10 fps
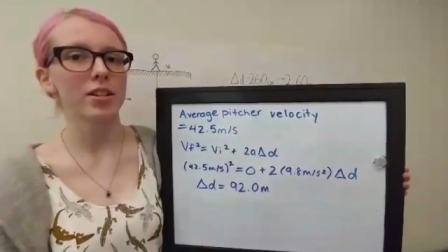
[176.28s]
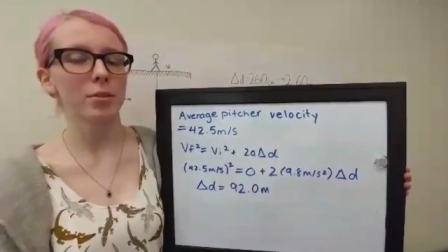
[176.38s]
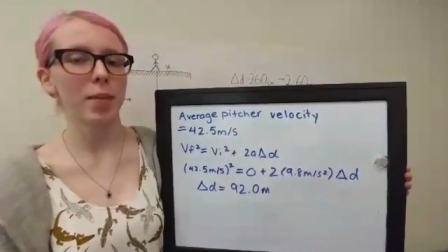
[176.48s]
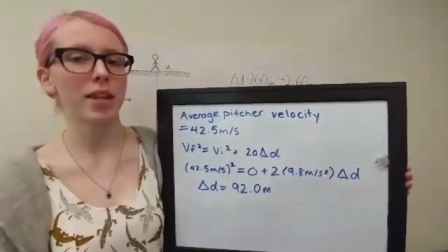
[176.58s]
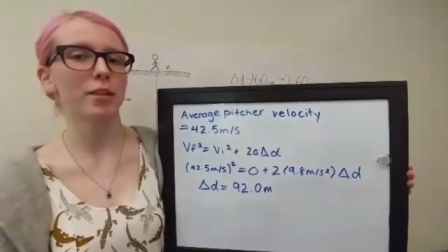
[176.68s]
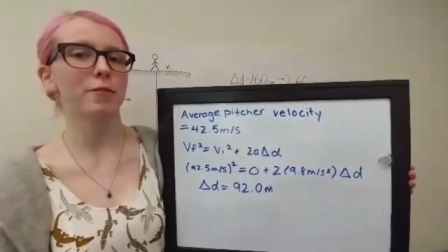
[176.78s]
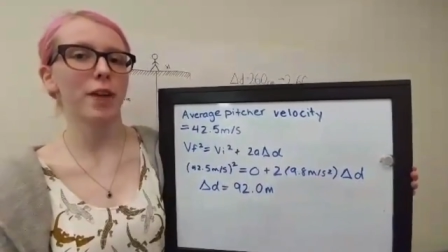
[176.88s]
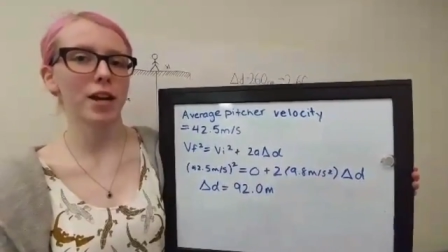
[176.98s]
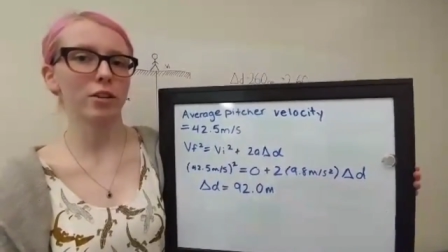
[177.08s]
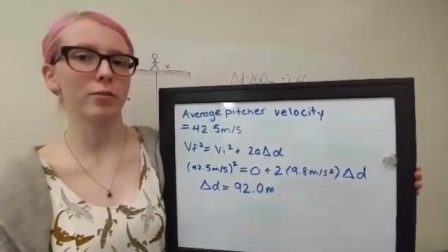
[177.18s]
to make the
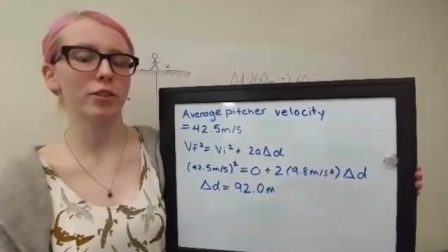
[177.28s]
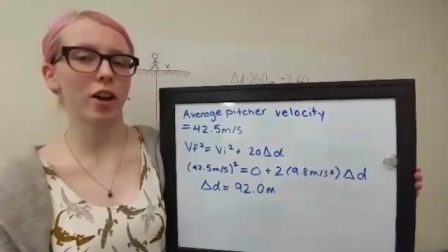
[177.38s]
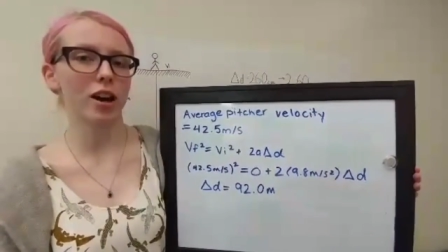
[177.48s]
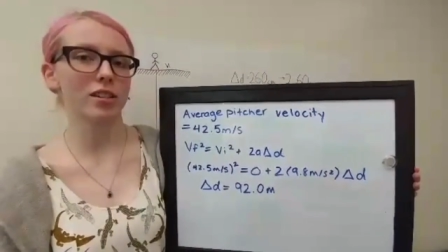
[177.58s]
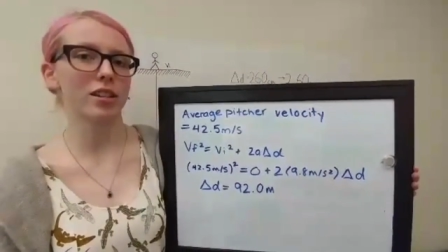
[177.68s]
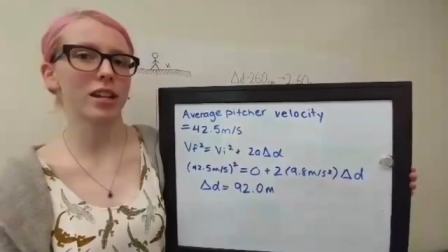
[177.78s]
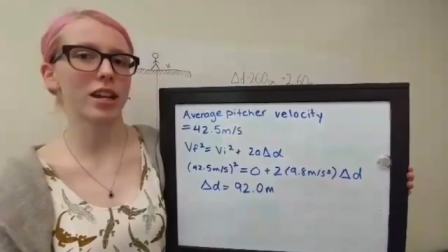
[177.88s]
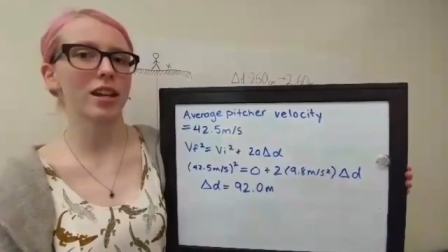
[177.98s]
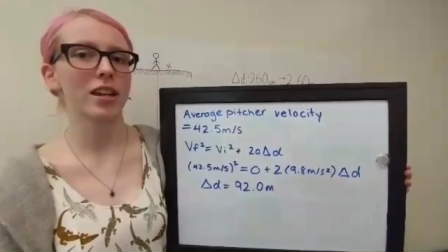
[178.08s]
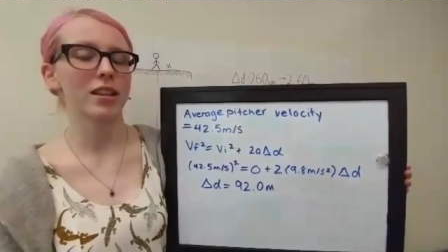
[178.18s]
final
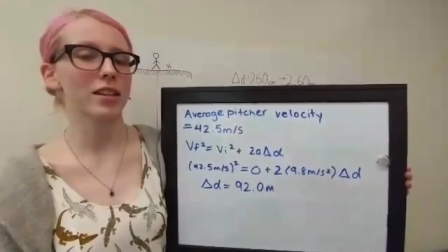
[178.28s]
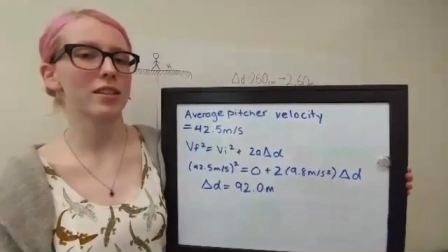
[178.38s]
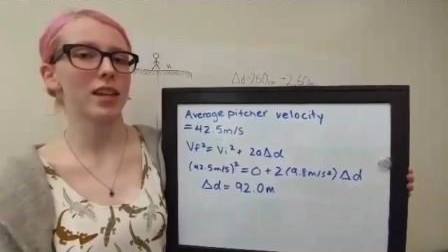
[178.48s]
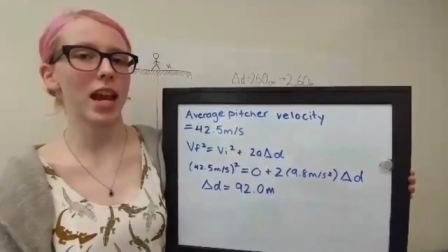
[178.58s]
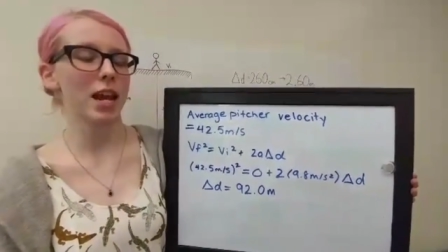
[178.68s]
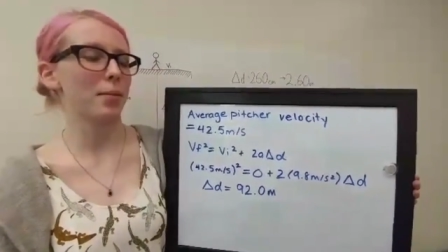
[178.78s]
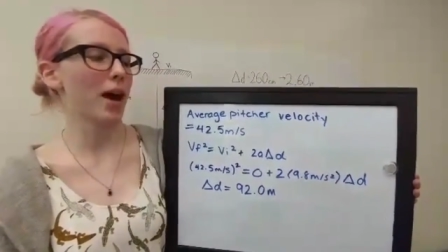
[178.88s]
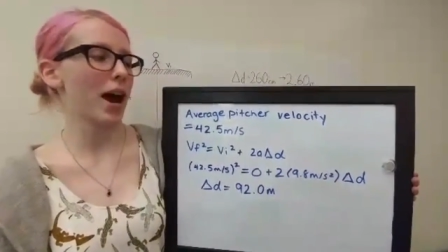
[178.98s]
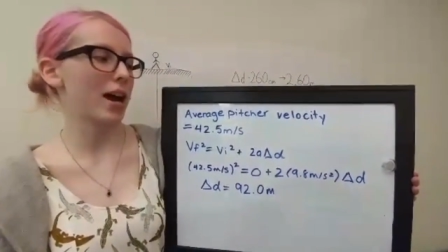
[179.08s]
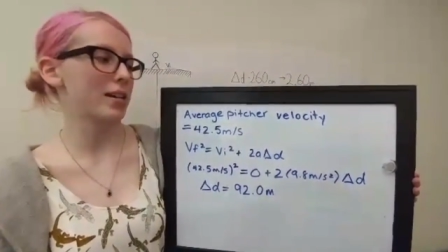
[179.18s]
velocity the same
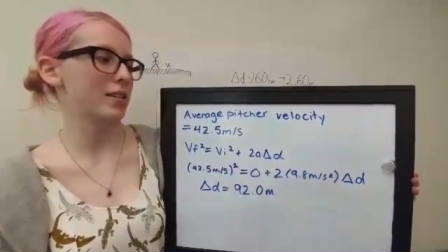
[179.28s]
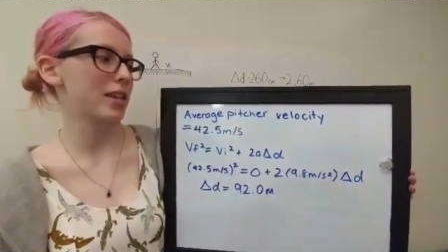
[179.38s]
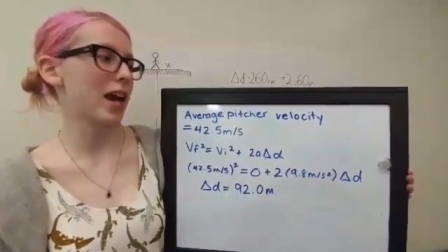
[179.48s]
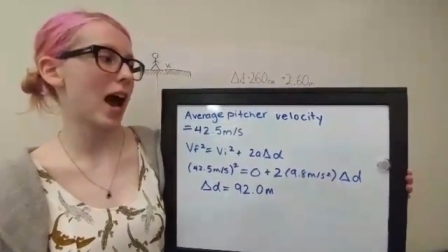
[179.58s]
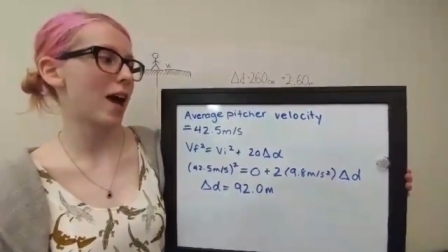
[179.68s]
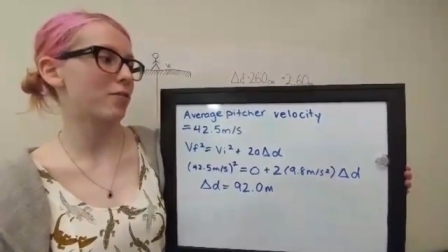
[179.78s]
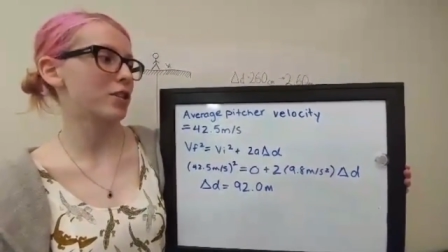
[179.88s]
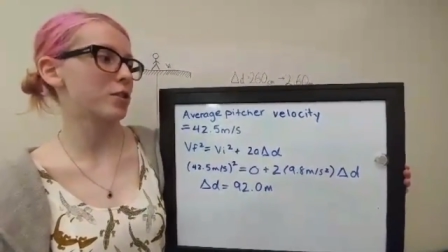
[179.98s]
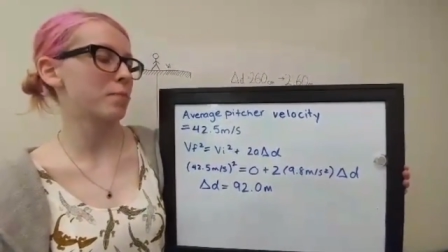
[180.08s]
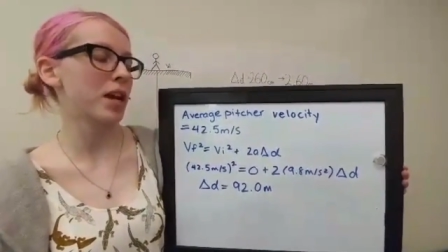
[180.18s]
as the
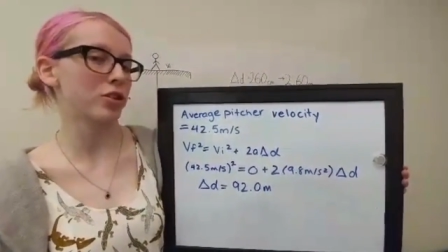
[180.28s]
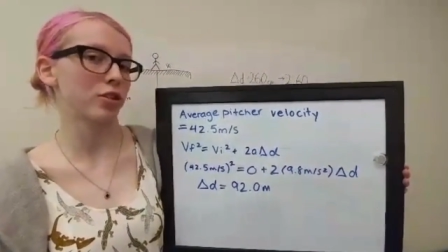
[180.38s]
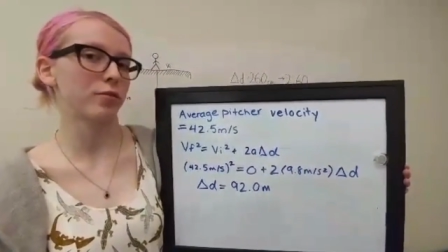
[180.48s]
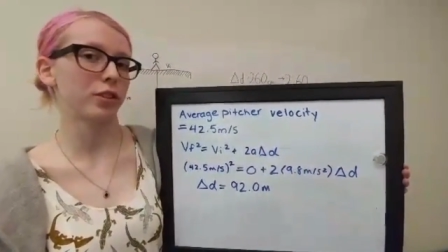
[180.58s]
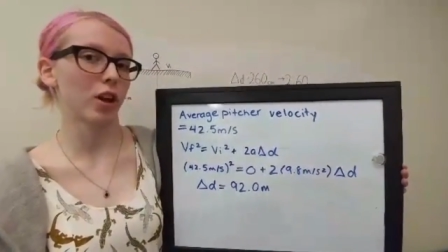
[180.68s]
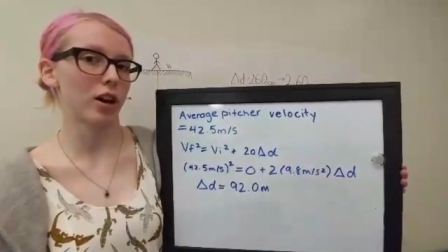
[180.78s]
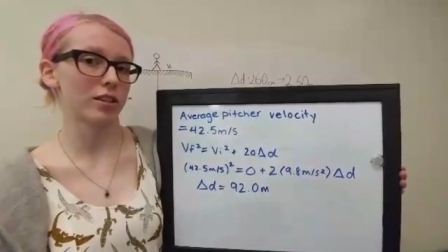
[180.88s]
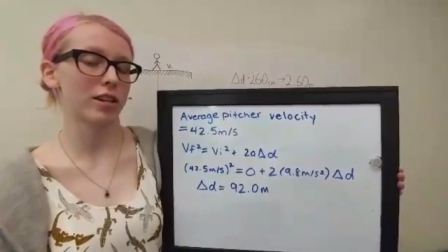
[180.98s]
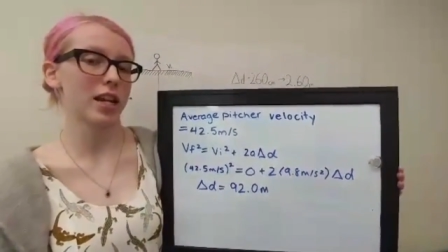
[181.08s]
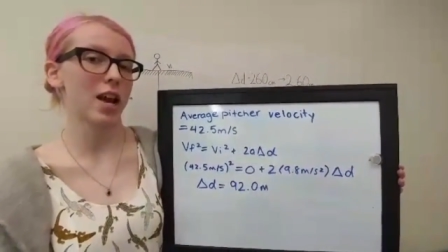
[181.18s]
average pitcher
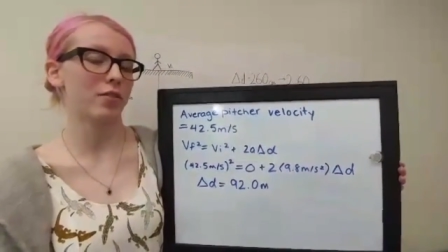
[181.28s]
velocity